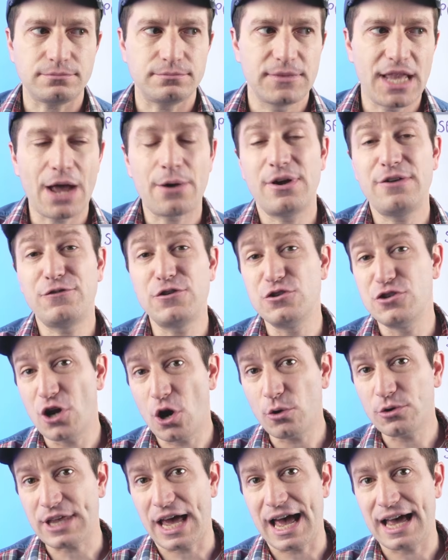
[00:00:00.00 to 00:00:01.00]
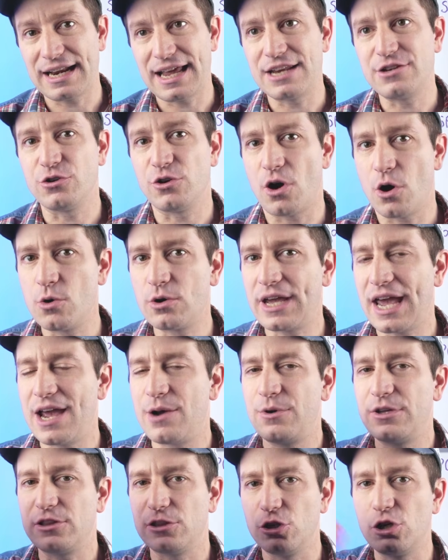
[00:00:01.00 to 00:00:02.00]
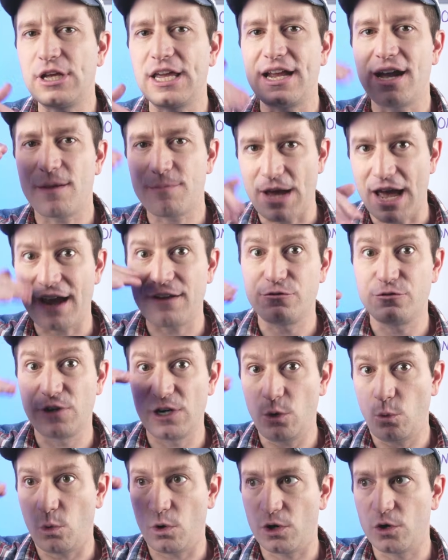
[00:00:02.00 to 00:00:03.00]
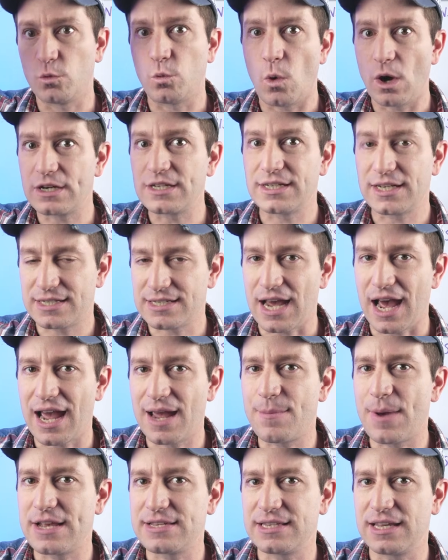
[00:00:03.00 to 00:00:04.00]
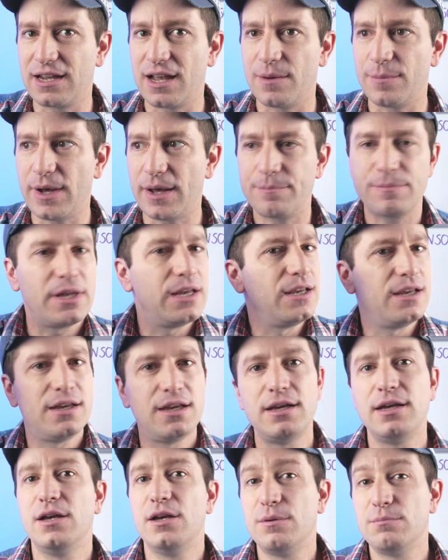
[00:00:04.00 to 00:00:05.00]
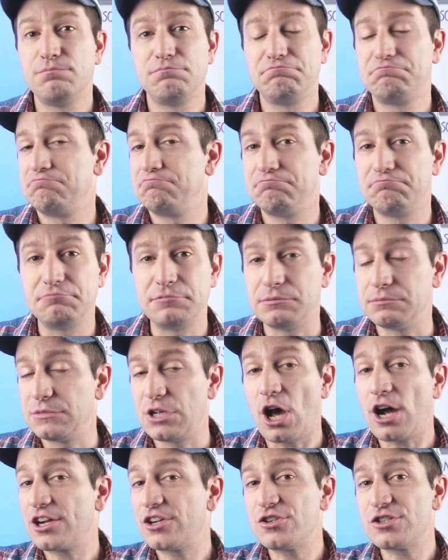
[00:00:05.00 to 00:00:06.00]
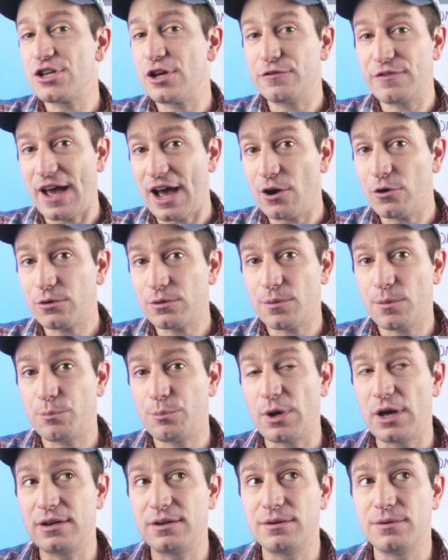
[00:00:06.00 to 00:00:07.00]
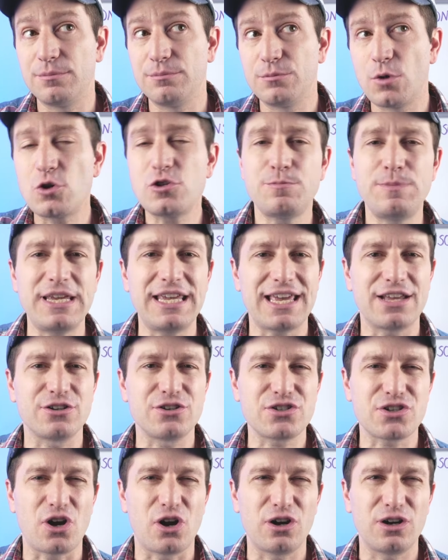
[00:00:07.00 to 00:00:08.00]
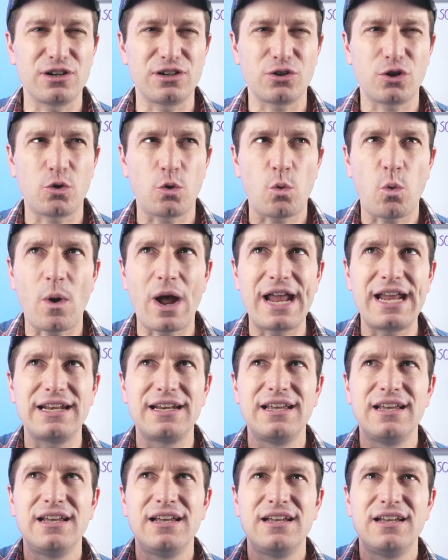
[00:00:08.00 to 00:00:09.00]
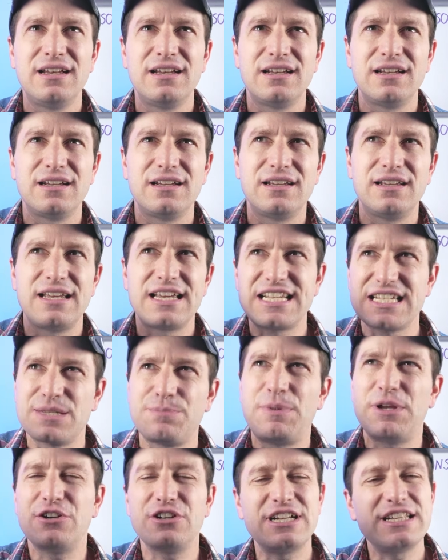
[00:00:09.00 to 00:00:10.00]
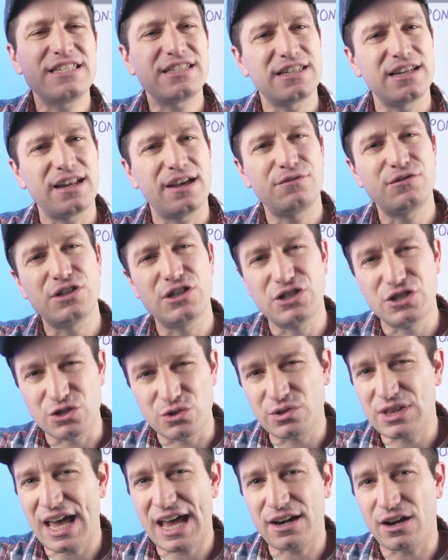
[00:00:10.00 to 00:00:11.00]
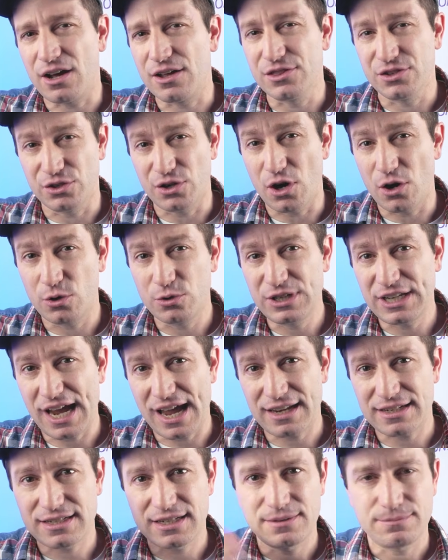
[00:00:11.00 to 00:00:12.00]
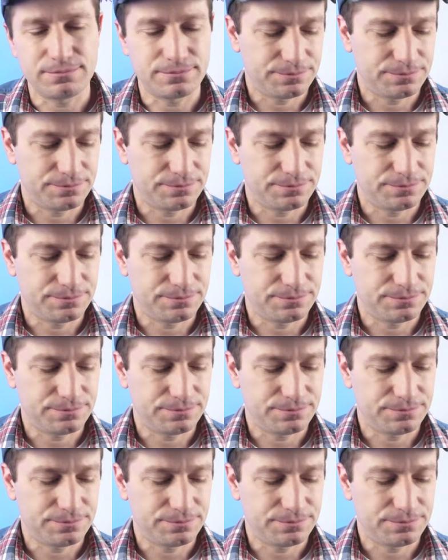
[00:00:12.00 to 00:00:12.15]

Now, if you know that and you're okay with looking up every word one at a time as they come up, knock yourself out. But most beginners aren't quite experienced enough to do that on their own yet.